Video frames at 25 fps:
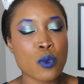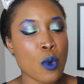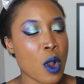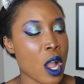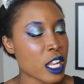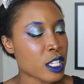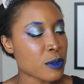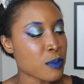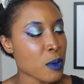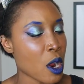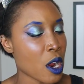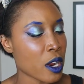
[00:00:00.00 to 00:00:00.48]

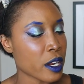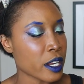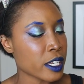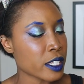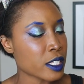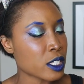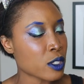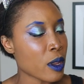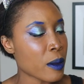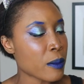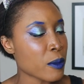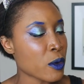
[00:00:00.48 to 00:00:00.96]
swatch
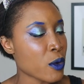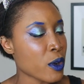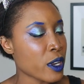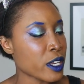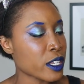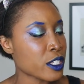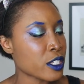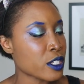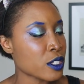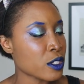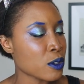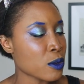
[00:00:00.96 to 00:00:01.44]
party. So I'm
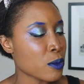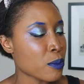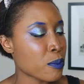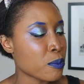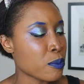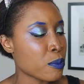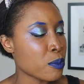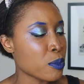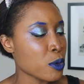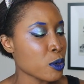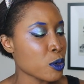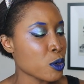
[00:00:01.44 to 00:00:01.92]
going to
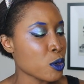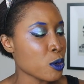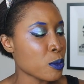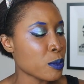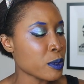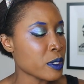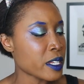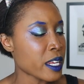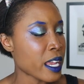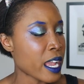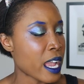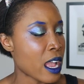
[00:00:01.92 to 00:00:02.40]

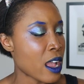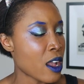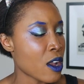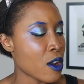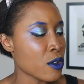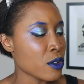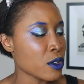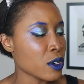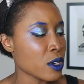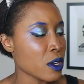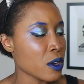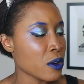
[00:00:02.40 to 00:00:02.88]
boop down.